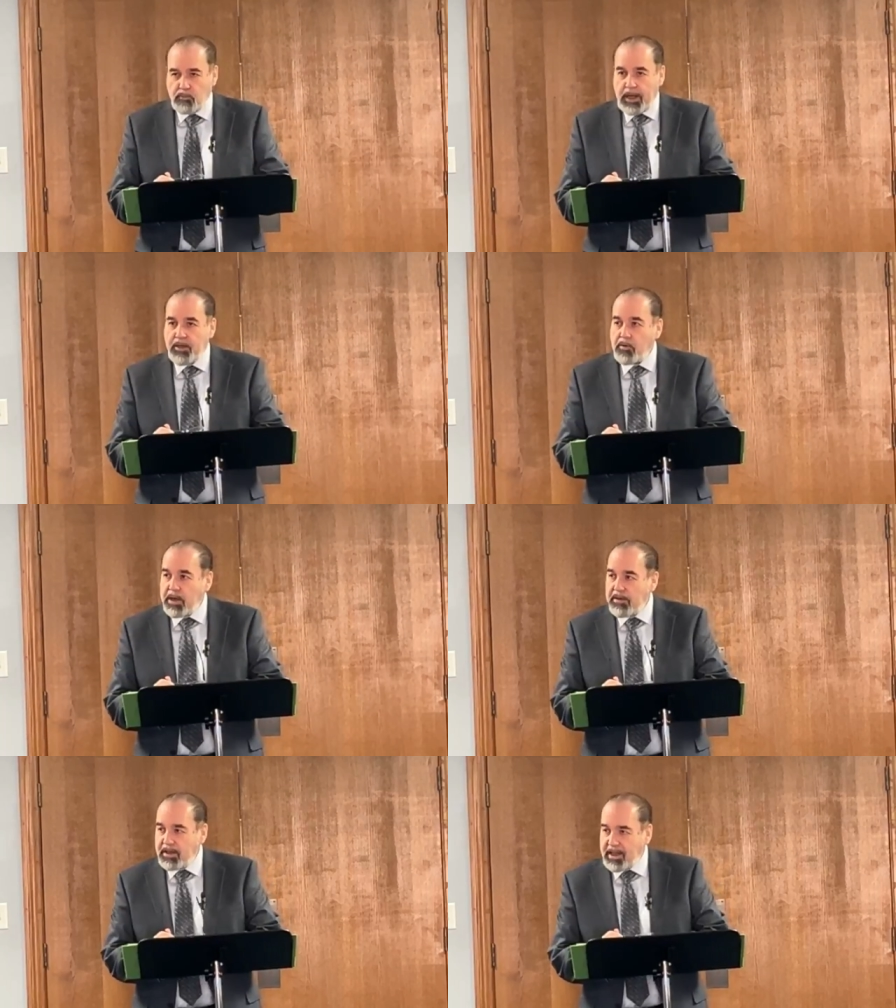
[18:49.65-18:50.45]
radio
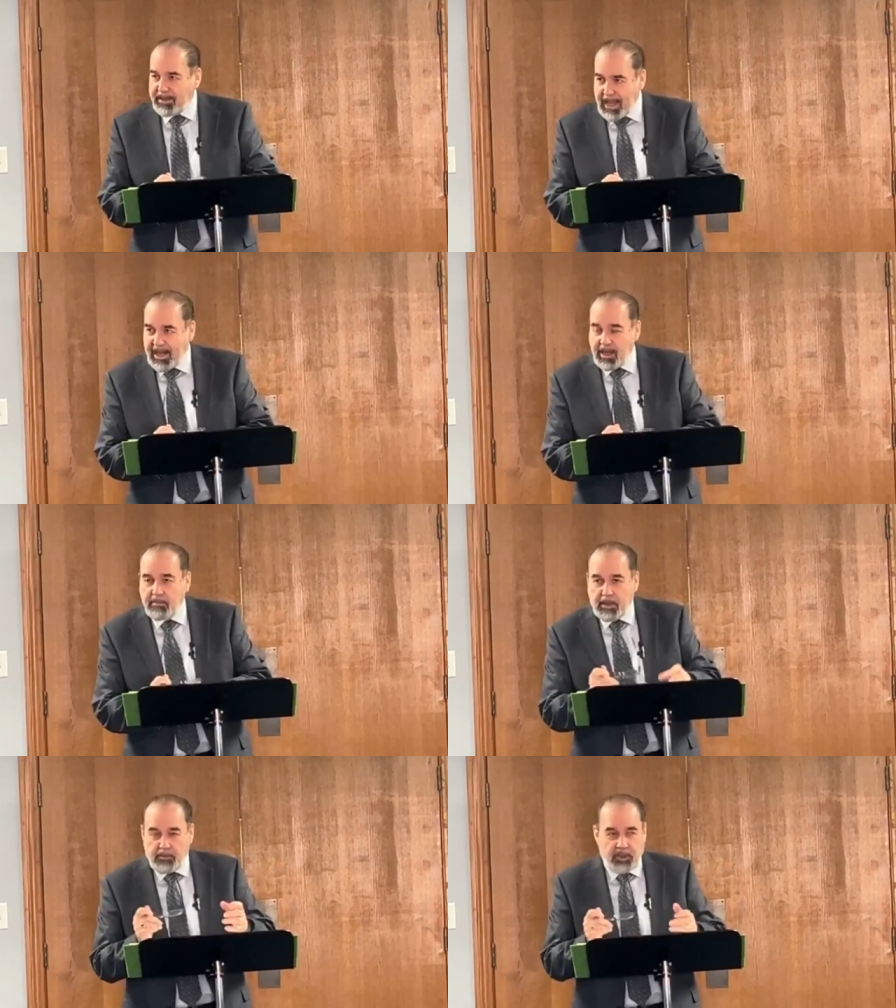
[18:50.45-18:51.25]
or anything like that
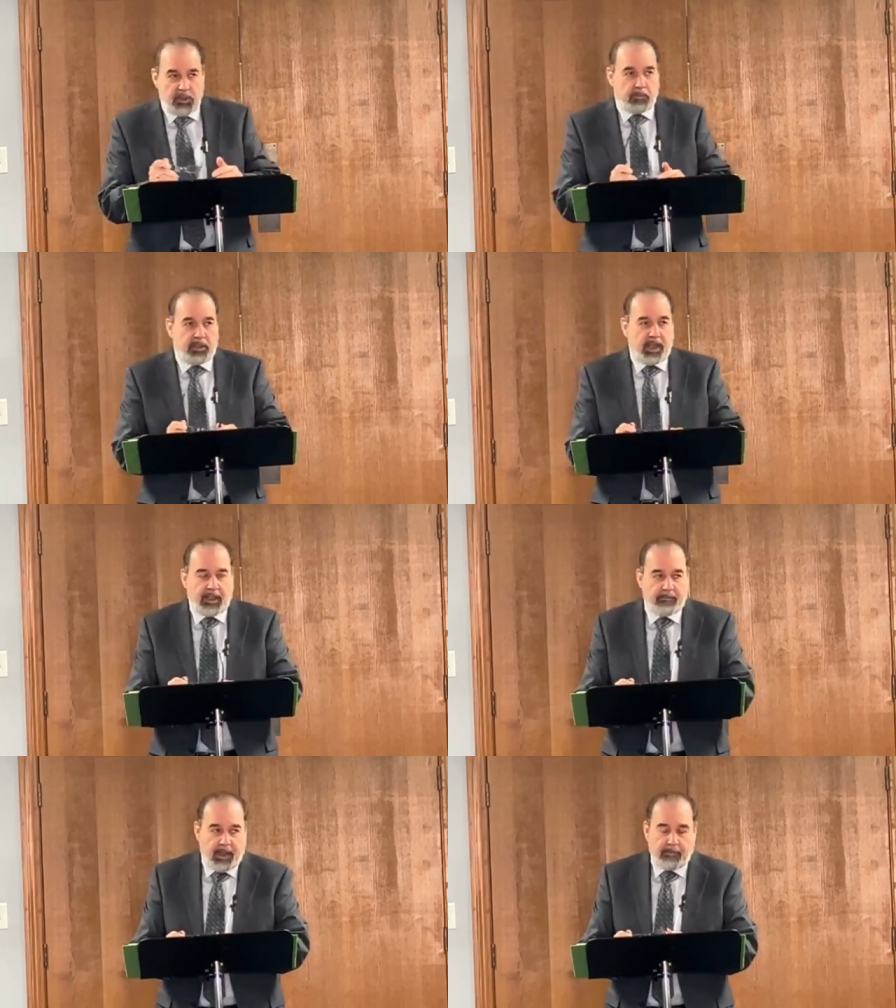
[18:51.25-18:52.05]
and They were just
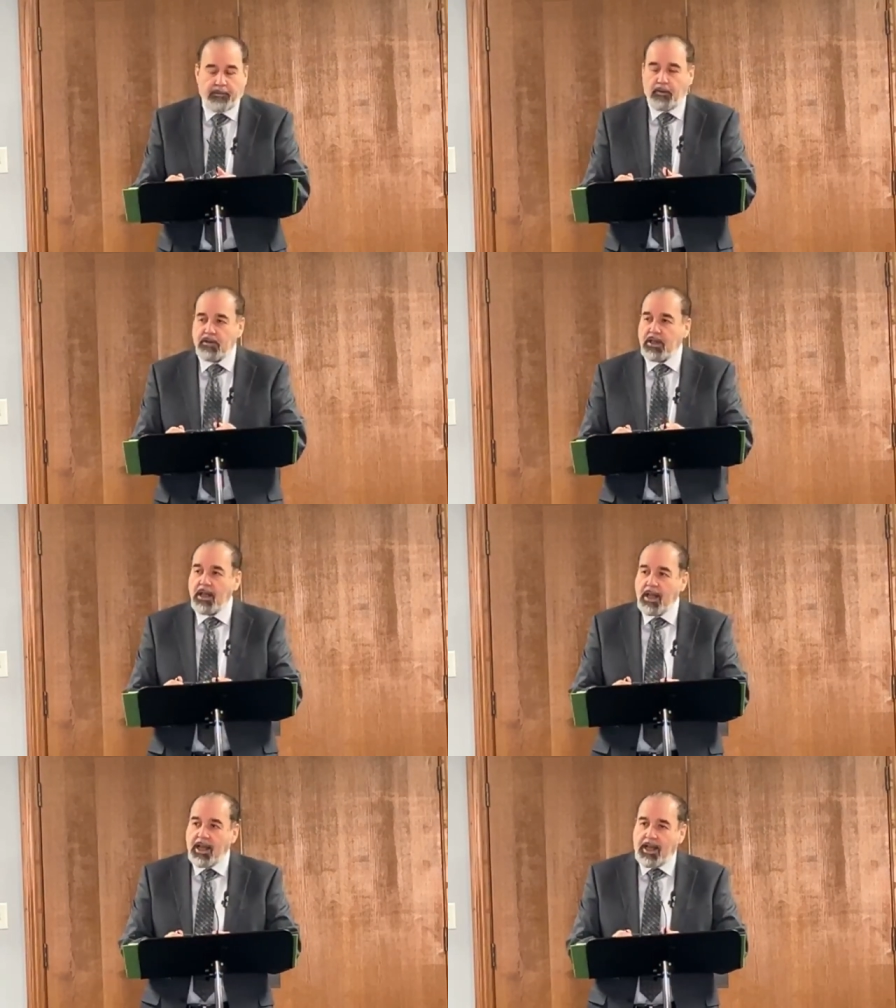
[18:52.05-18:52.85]
protective headphones.